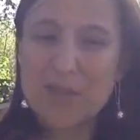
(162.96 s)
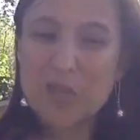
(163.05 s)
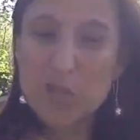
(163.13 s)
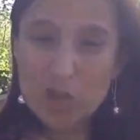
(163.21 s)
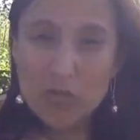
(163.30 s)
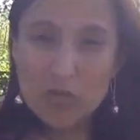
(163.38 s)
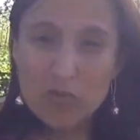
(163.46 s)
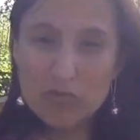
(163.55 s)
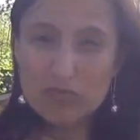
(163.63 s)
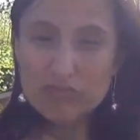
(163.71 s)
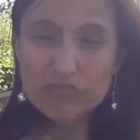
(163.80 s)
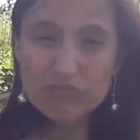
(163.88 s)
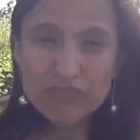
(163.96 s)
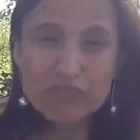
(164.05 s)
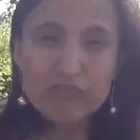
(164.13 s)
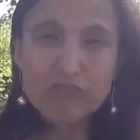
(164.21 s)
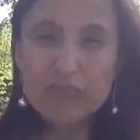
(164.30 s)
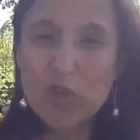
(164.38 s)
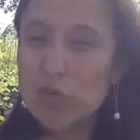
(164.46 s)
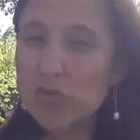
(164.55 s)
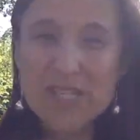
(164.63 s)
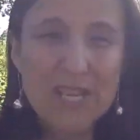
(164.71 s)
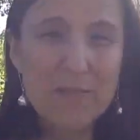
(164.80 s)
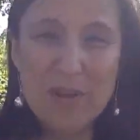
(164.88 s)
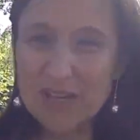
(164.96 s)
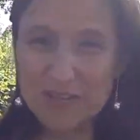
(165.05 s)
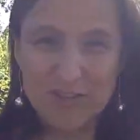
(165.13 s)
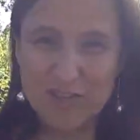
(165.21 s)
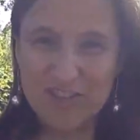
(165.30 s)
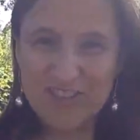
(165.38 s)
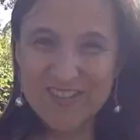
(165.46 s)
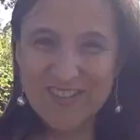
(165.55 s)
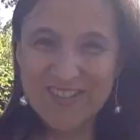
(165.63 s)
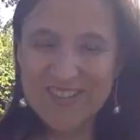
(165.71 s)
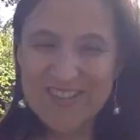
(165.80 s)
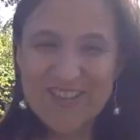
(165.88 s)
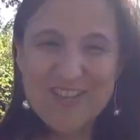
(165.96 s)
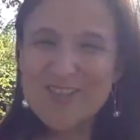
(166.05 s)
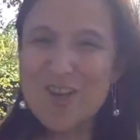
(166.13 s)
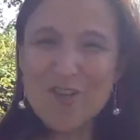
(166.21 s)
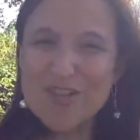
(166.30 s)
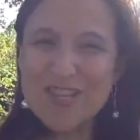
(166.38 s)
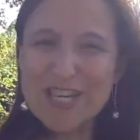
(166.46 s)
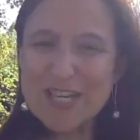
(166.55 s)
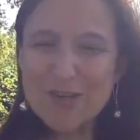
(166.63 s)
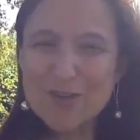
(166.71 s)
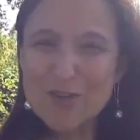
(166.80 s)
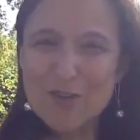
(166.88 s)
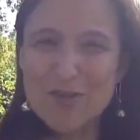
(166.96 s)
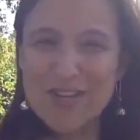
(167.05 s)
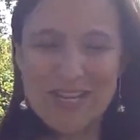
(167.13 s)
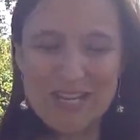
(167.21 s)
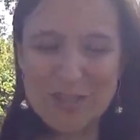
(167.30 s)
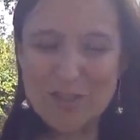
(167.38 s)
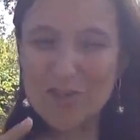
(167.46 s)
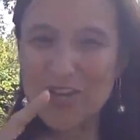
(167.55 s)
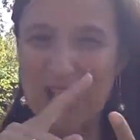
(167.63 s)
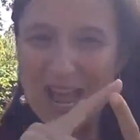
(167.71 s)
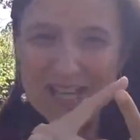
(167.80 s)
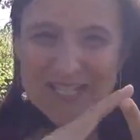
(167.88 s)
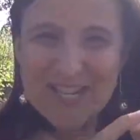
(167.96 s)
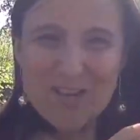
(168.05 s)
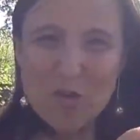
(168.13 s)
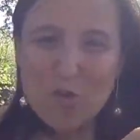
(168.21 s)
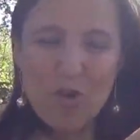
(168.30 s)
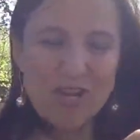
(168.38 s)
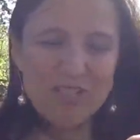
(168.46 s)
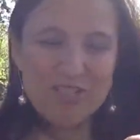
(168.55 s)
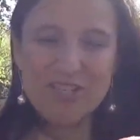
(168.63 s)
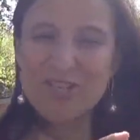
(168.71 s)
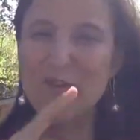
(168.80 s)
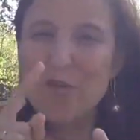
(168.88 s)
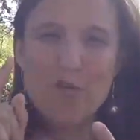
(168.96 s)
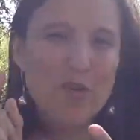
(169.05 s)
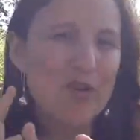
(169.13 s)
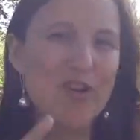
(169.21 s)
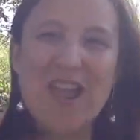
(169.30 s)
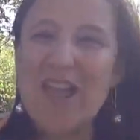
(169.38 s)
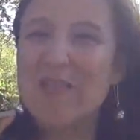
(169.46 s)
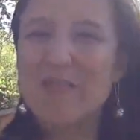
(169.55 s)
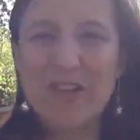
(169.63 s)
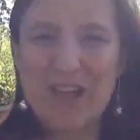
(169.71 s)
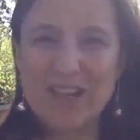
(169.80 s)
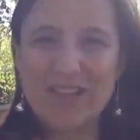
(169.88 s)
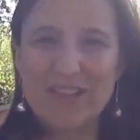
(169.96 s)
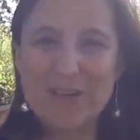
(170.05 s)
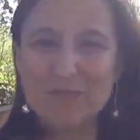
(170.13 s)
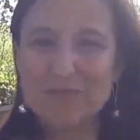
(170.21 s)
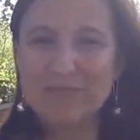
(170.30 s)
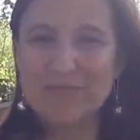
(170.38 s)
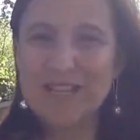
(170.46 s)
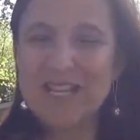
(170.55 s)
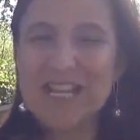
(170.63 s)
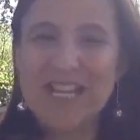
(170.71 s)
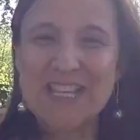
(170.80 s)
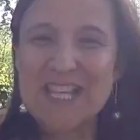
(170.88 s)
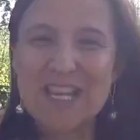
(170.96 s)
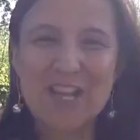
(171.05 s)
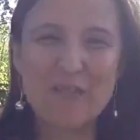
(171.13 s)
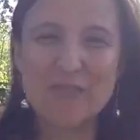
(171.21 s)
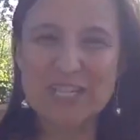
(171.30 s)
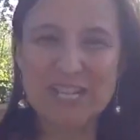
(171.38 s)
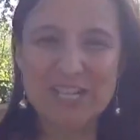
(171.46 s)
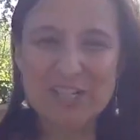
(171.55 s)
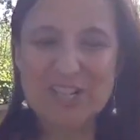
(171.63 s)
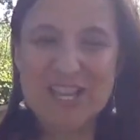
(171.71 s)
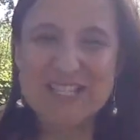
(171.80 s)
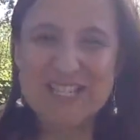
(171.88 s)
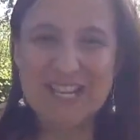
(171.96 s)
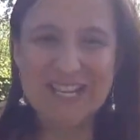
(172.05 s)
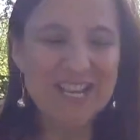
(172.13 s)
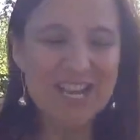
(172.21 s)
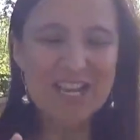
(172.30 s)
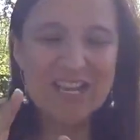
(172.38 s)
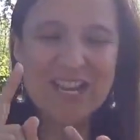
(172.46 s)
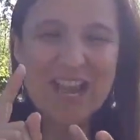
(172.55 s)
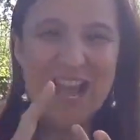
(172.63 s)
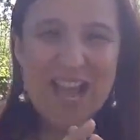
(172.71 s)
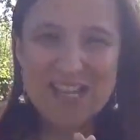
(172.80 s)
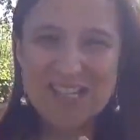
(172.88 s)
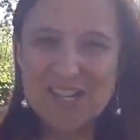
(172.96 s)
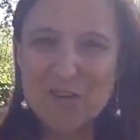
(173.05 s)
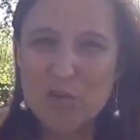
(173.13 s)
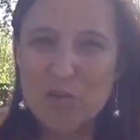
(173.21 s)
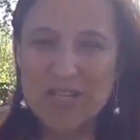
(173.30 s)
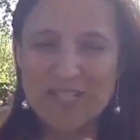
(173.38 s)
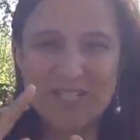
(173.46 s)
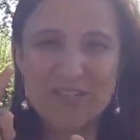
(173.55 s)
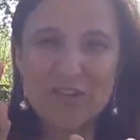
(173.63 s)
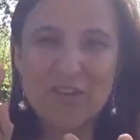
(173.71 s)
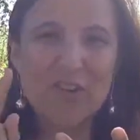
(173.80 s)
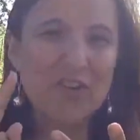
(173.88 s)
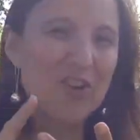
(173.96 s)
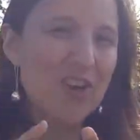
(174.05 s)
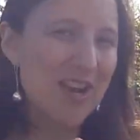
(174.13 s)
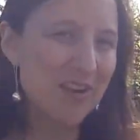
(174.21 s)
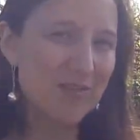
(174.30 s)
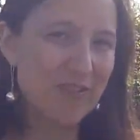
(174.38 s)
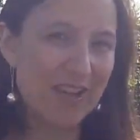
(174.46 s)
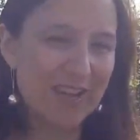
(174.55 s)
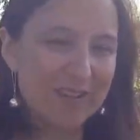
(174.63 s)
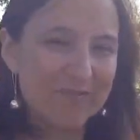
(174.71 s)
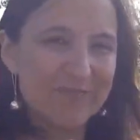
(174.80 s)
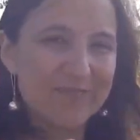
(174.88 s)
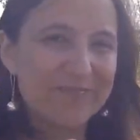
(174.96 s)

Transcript: You don't say much. The only thing you're doing is you're asking a question or you're edifying them in that conversation. That's it. Asking a question or you're edifying.